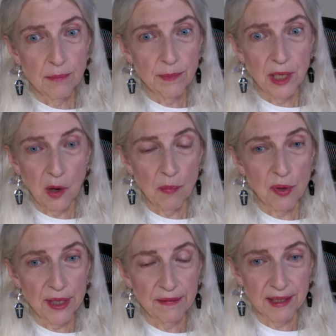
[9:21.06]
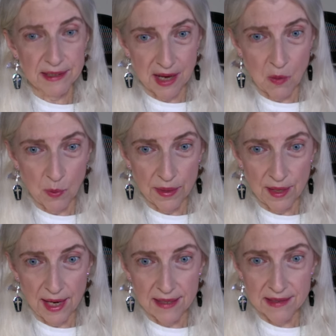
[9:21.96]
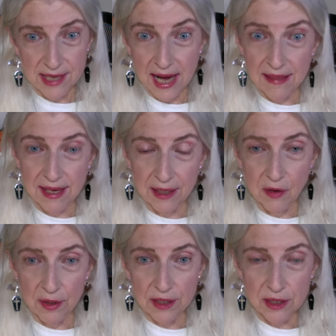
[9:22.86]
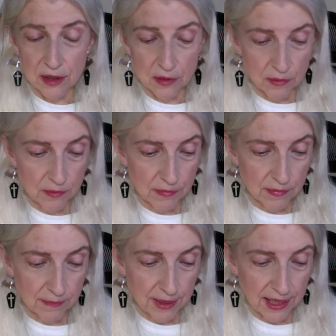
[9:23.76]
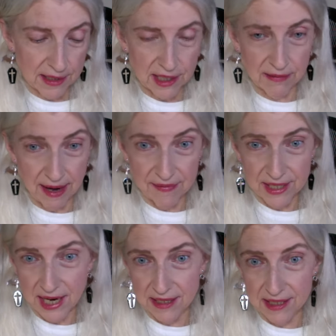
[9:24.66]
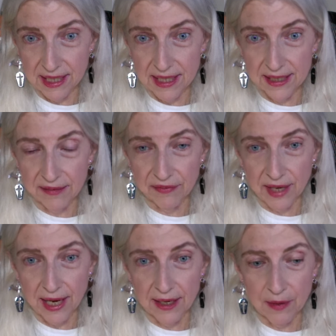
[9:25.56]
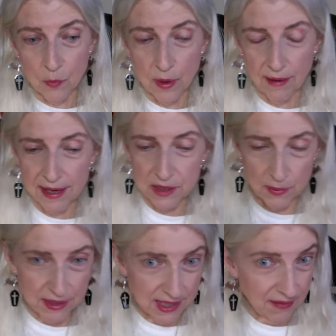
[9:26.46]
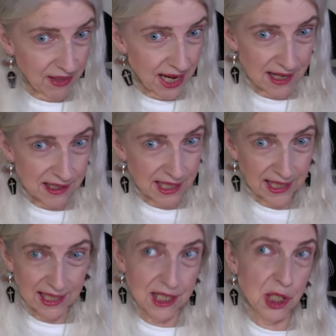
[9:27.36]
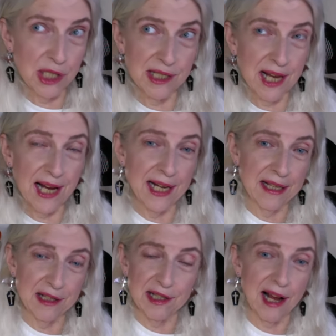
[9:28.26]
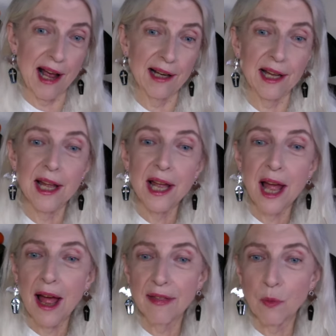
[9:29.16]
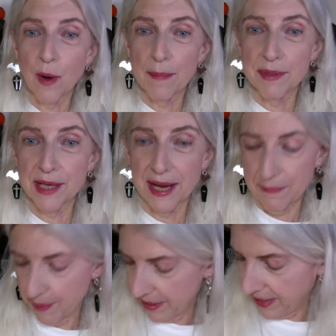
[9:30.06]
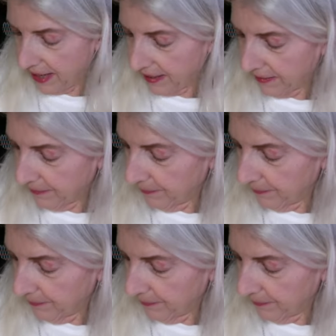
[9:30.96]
you know putting things out when they say they're going to because they're advertising it in the flyer whereas with CVS it can just say in stock on the website but then